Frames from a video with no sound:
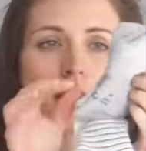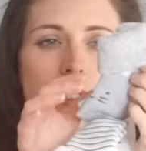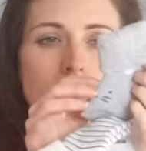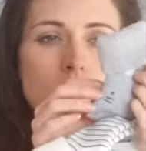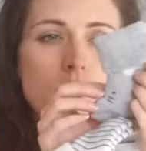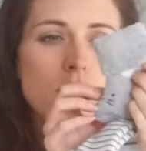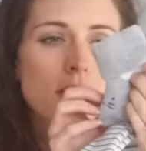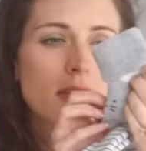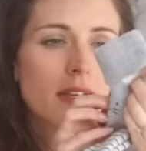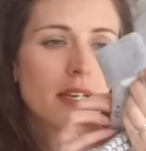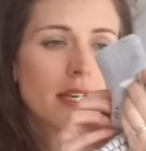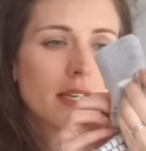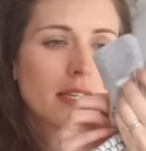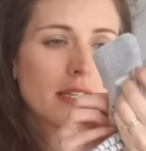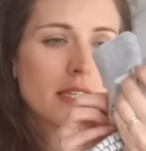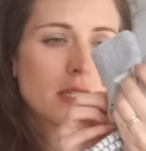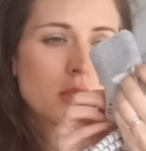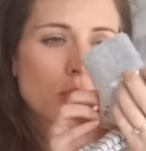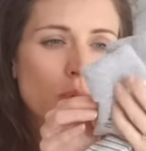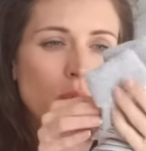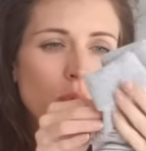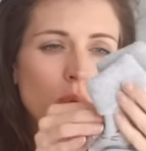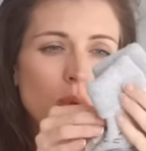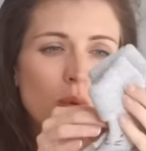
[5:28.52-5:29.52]
ones with like
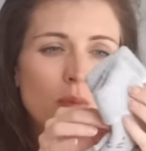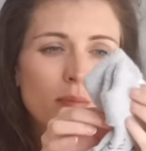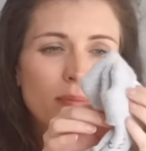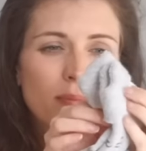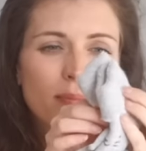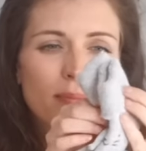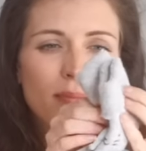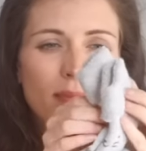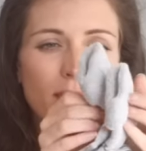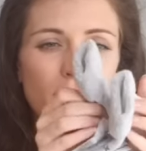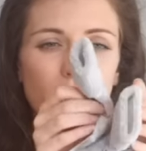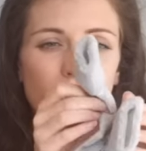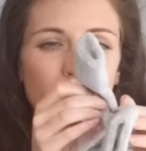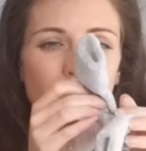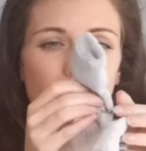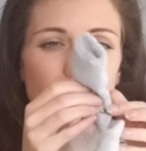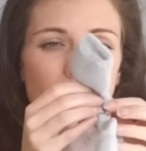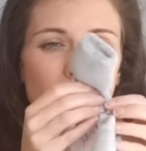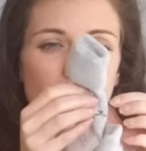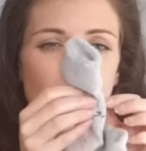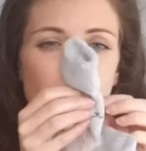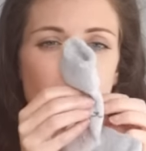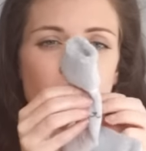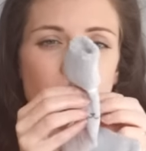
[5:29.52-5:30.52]
little, I
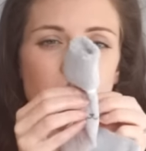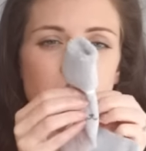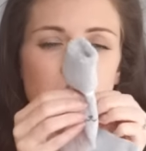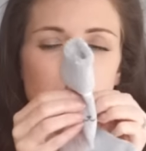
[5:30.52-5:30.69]
don't know if